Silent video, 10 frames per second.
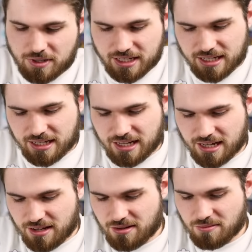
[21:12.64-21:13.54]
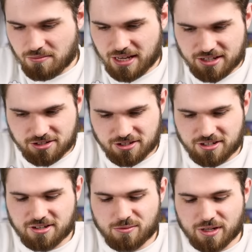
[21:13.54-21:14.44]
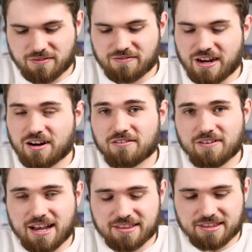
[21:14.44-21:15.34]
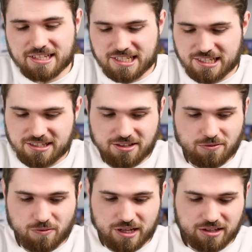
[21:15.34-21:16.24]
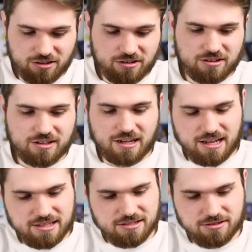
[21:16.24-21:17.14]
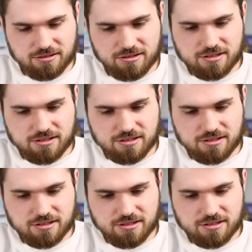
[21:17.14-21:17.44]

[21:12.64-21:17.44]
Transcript: We can uh, make sure we can verify that this is the real console